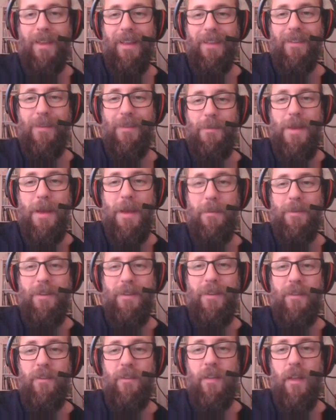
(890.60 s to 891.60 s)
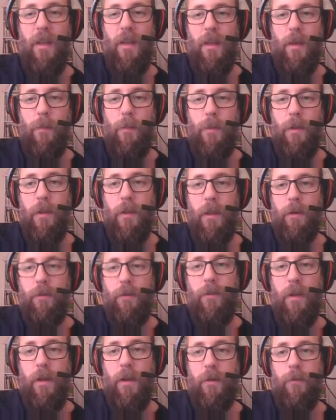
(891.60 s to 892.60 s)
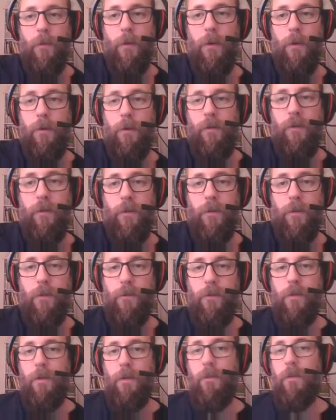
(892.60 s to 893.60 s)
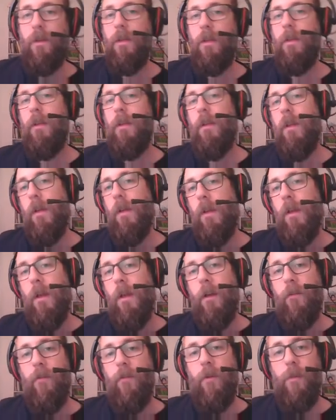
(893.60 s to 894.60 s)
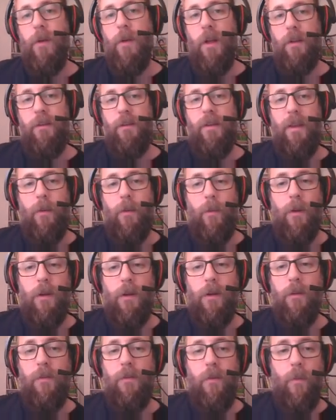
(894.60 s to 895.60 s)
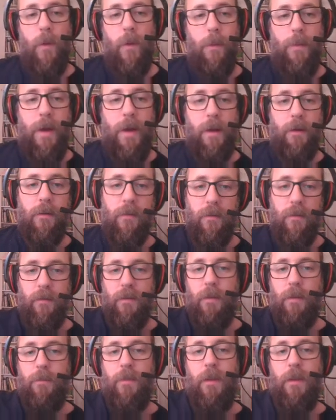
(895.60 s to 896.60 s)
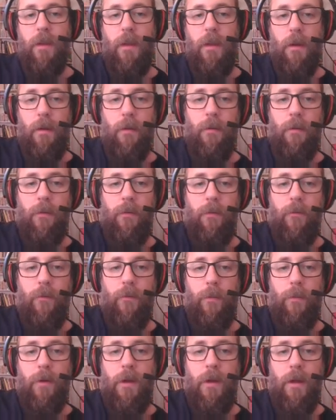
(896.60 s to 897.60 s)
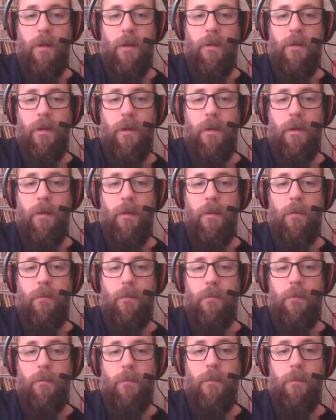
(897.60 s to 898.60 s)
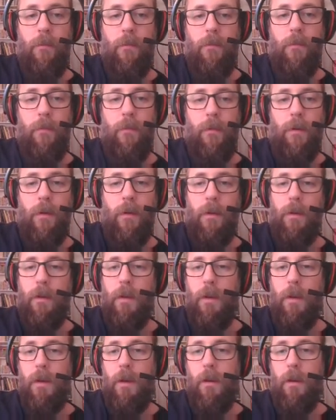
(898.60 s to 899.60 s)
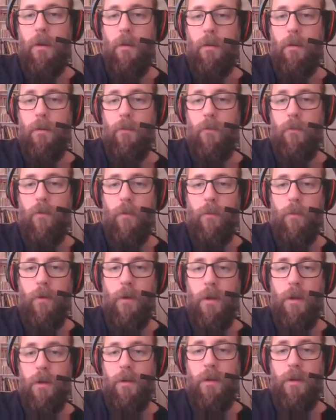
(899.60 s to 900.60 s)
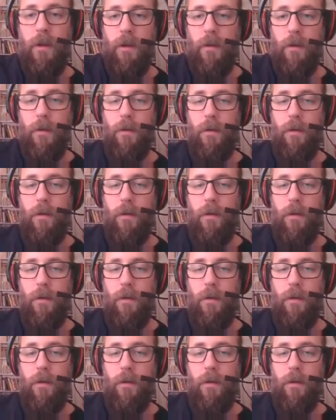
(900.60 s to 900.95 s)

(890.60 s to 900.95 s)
Sometimes I just put letters out of order just for the fun of it. Form, content. What goes in what box? Same thing here. Form or content. And here. Form or content.